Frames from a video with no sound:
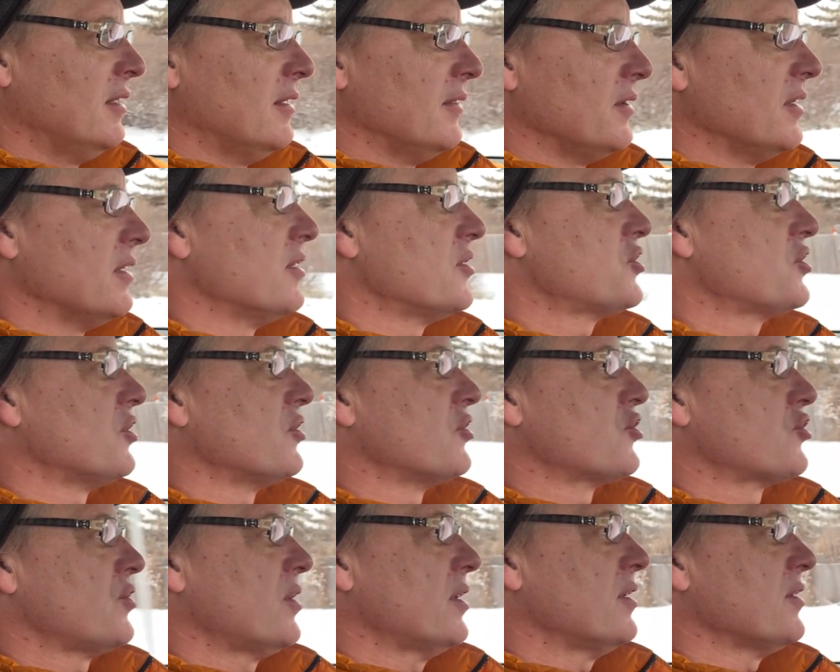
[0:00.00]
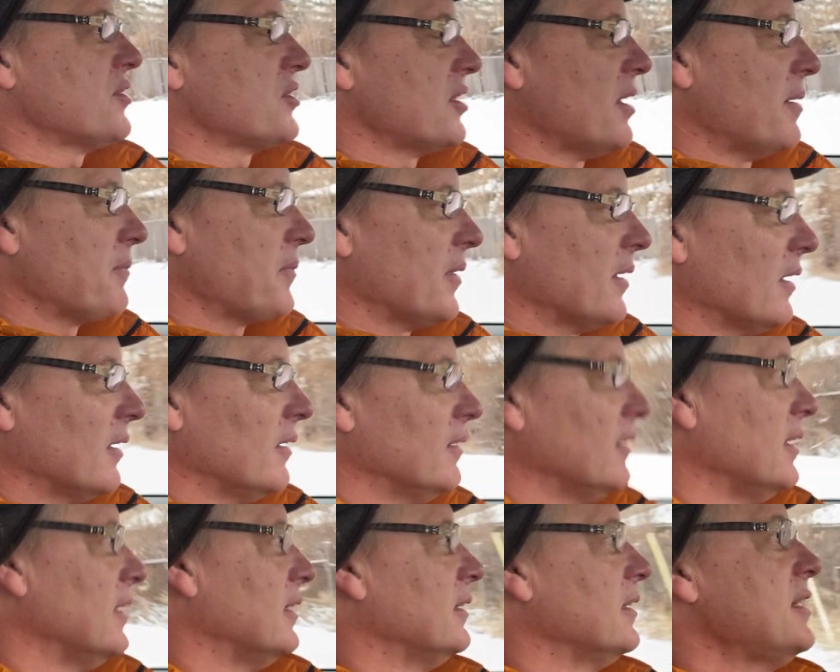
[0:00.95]
that it should trigger something,
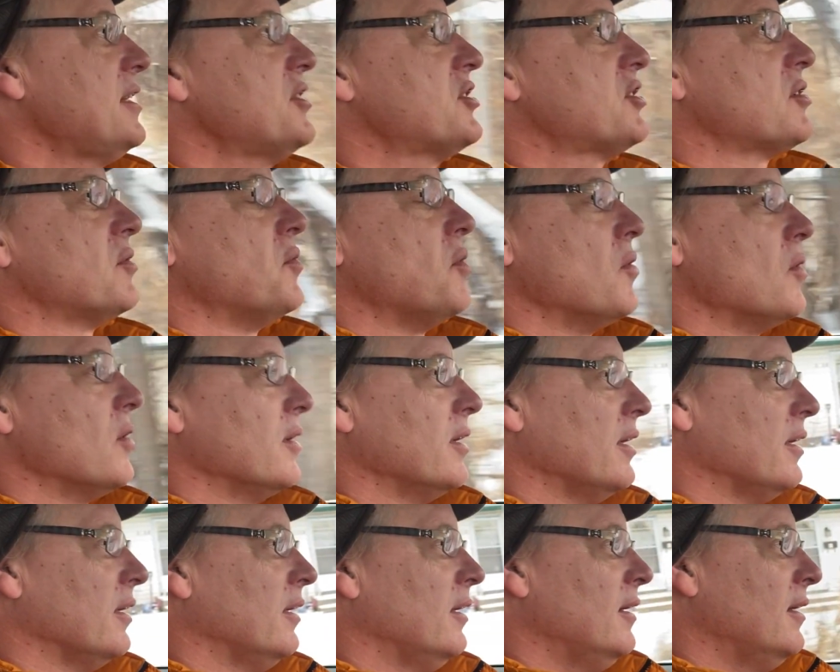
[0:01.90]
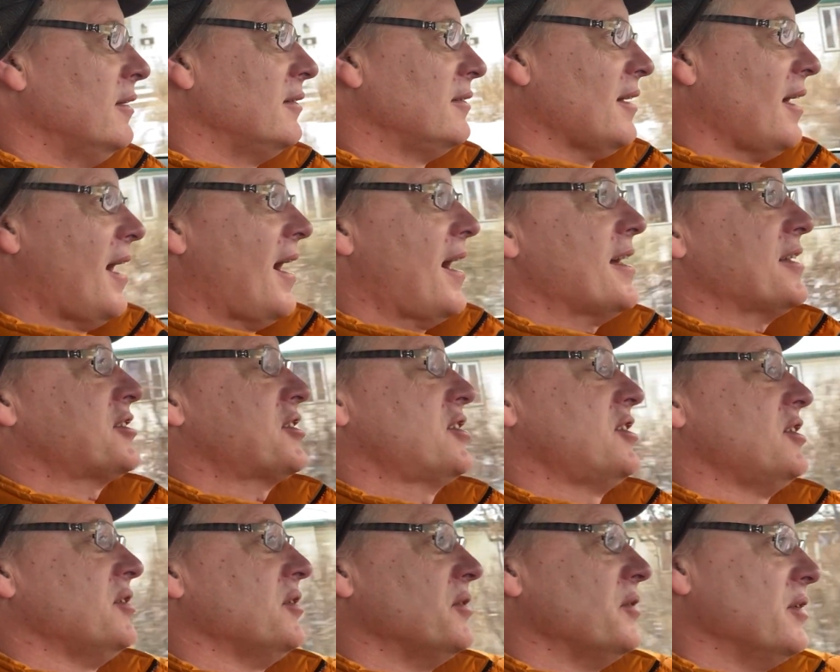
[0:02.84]
at least a warning, to ask
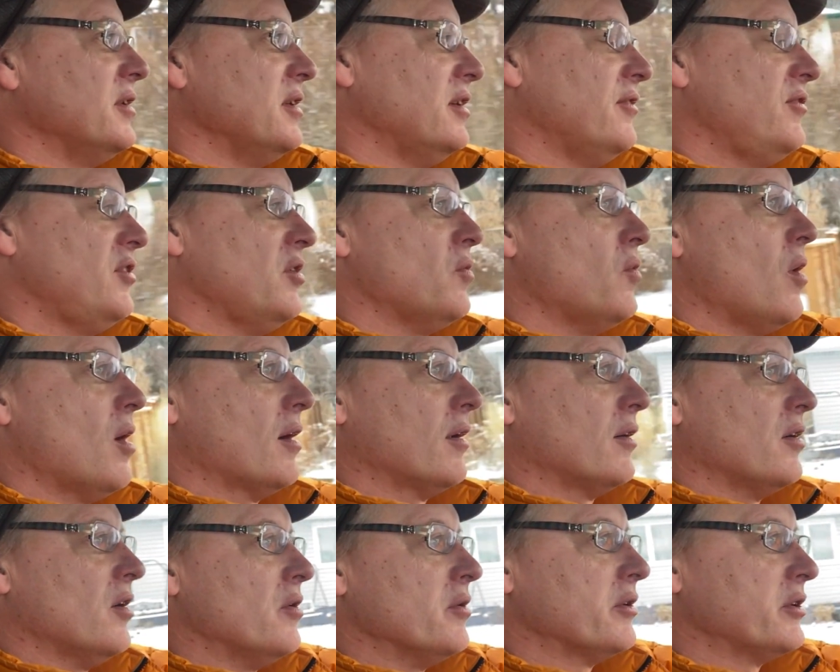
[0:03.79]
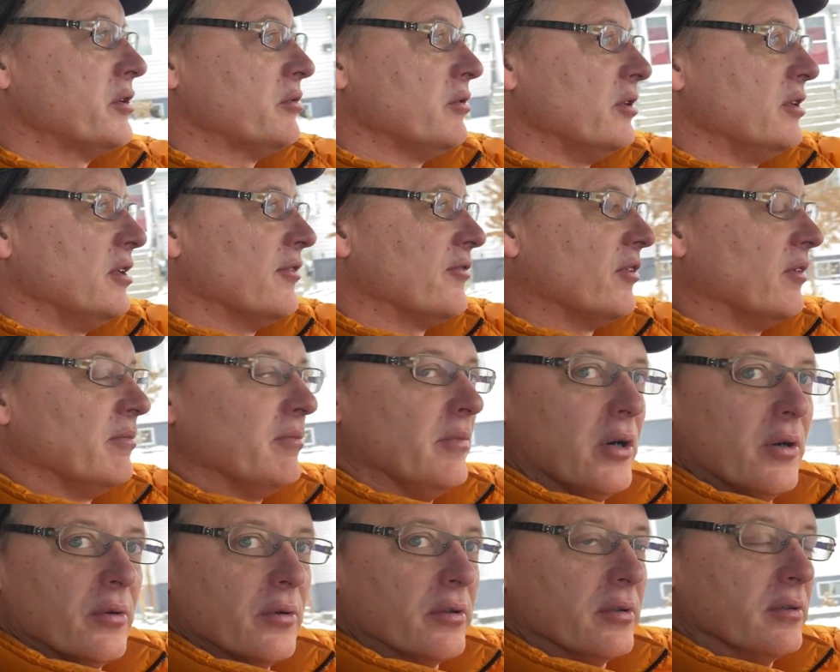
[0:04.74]
you if you want to go into a different
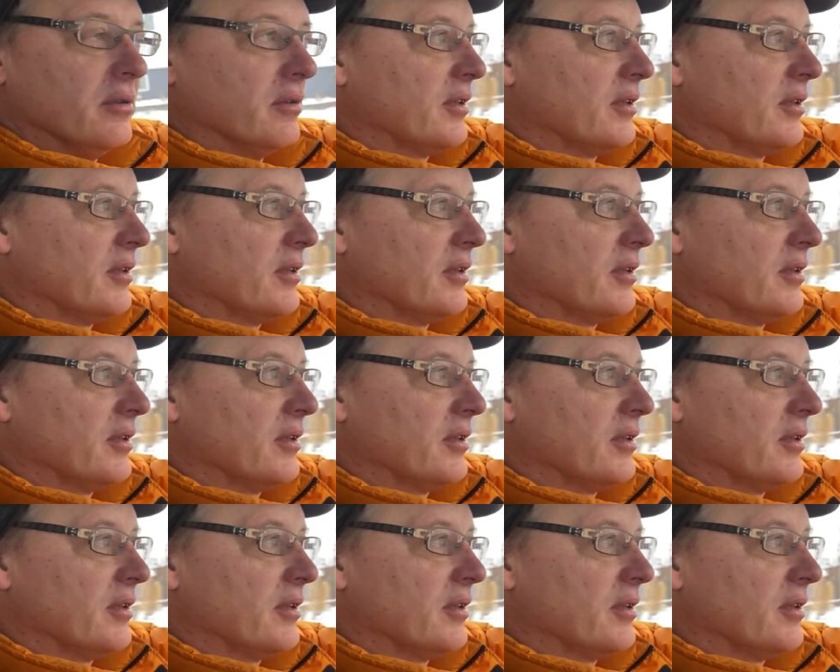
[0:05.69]
mode.